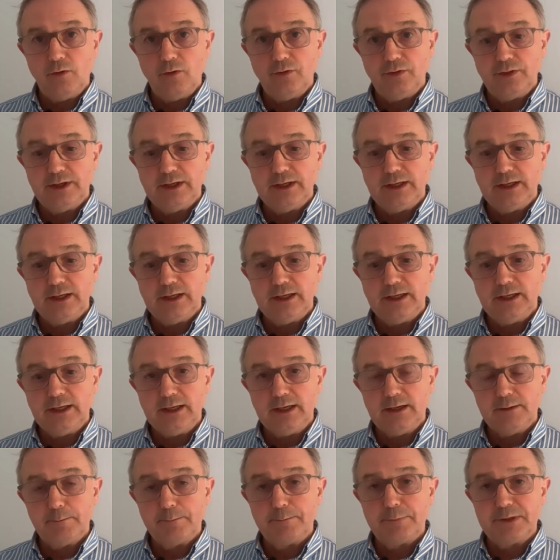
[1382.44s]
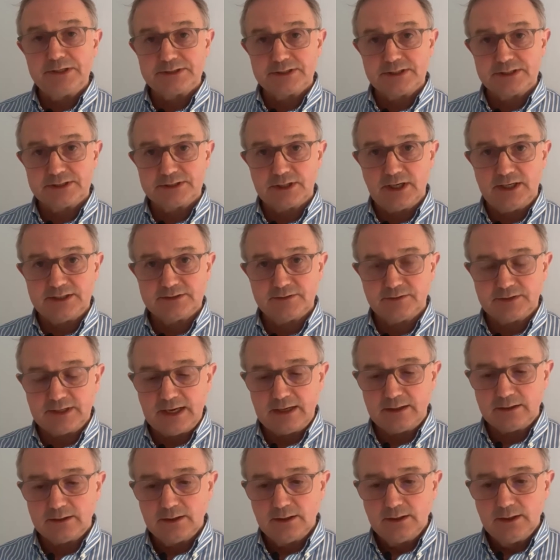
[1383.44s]
the business sides of
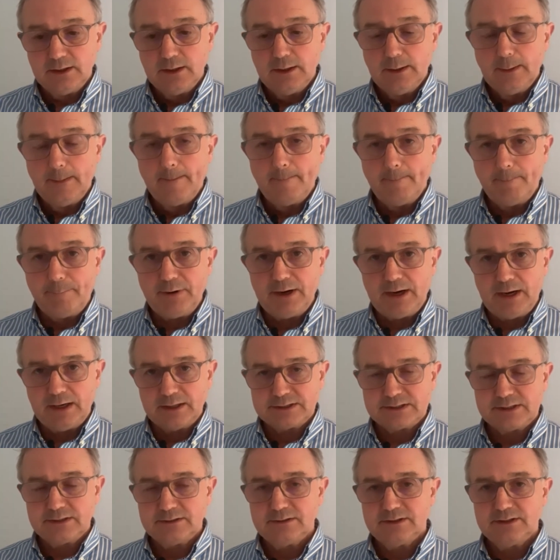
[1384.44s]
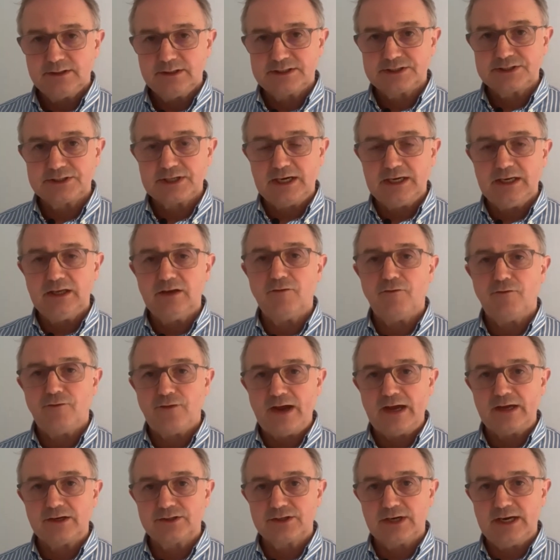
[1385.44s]
debt. But the salient
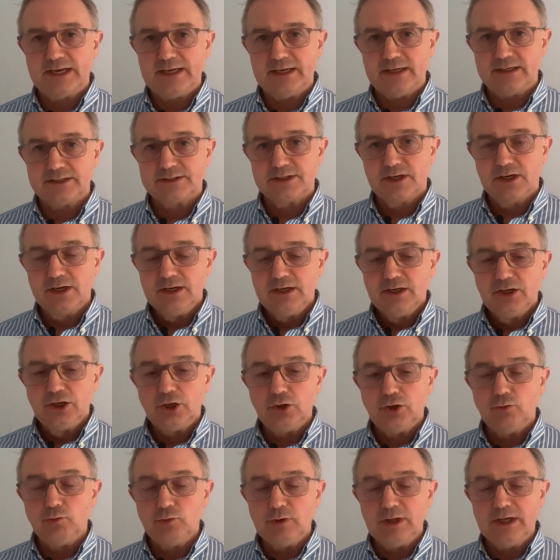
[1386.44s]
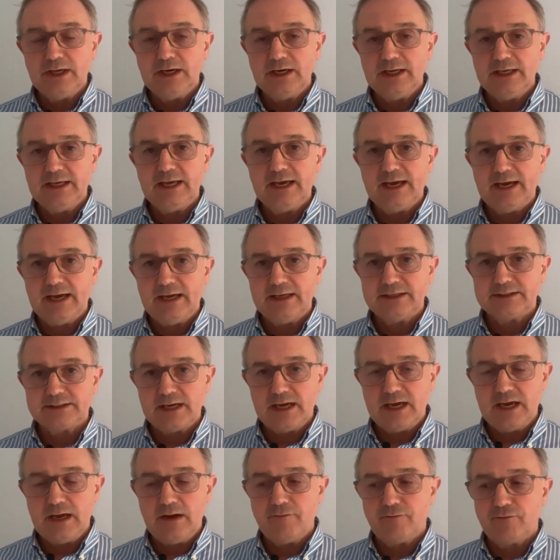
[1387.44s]
factor is you nearly had
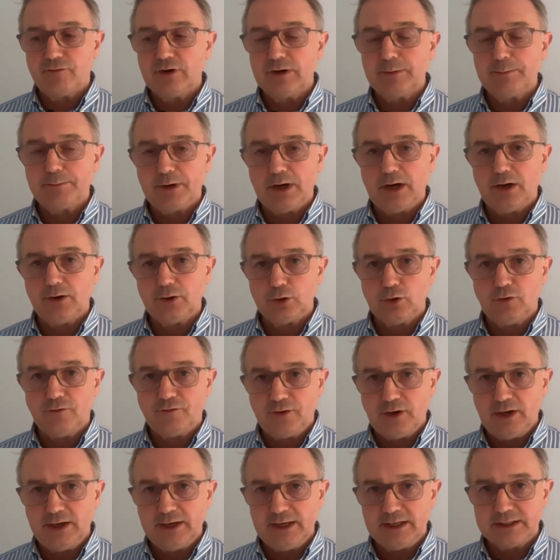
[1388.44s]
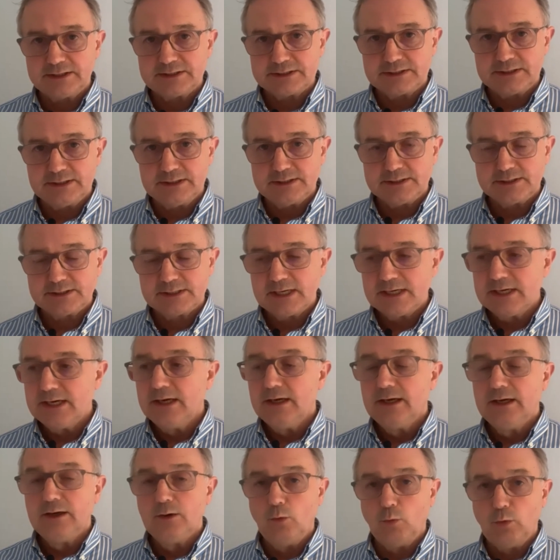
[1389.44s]
every part of your finances
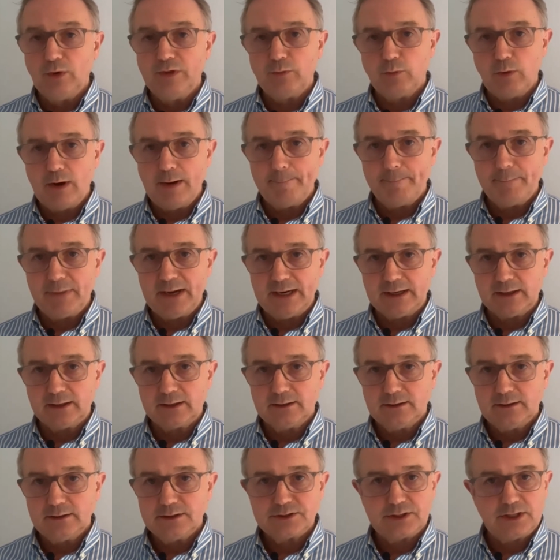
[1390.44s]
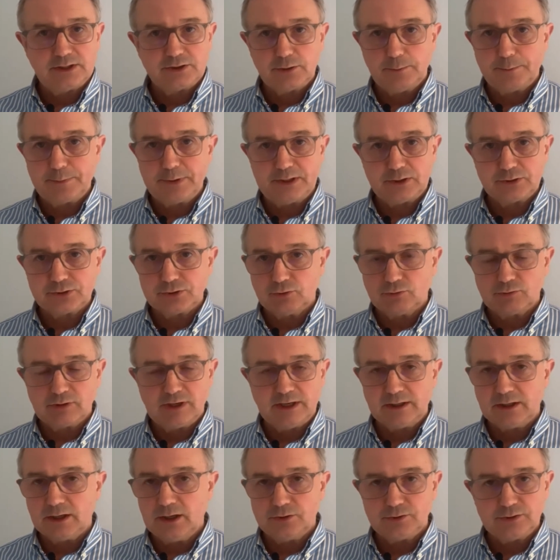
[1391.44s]
with one bank. You had your personal
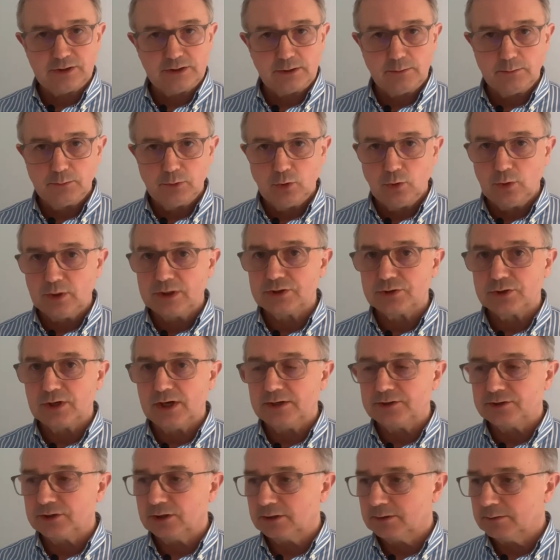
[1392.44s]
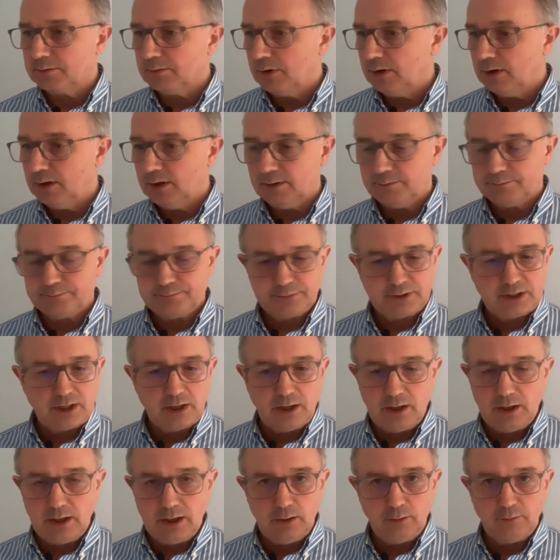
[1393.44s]
credit card, you had the mortgage, you had your
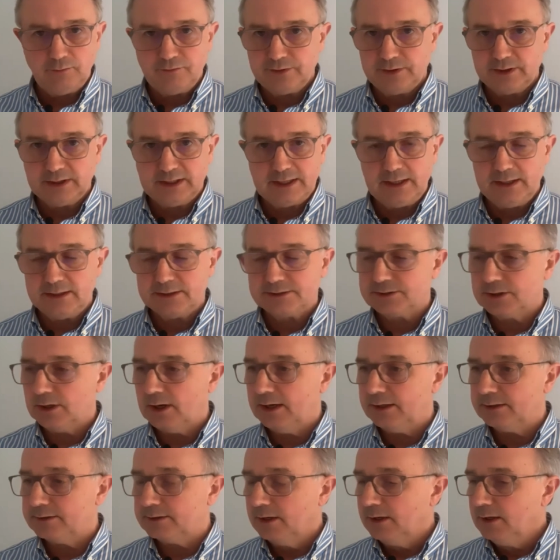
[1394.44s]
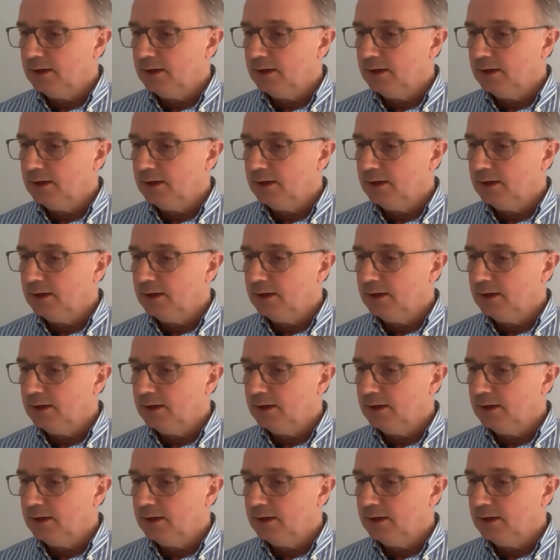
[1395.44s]
car loan for the kids, you had